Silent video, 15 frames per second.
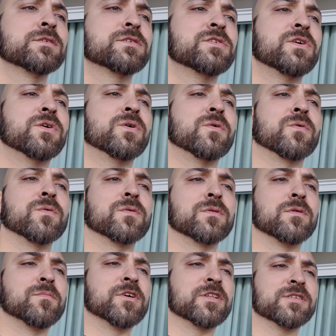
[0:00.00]
so,
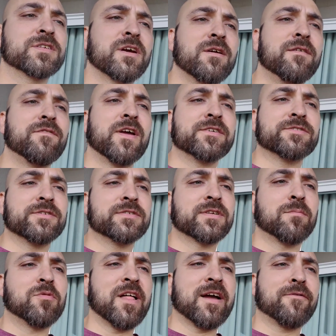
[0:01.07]
the military veterans
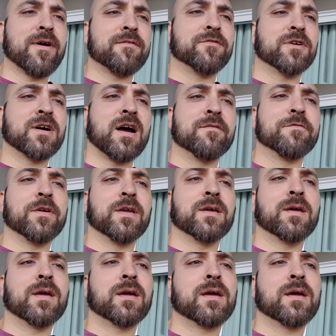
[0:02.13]
at Black Rifle Coffee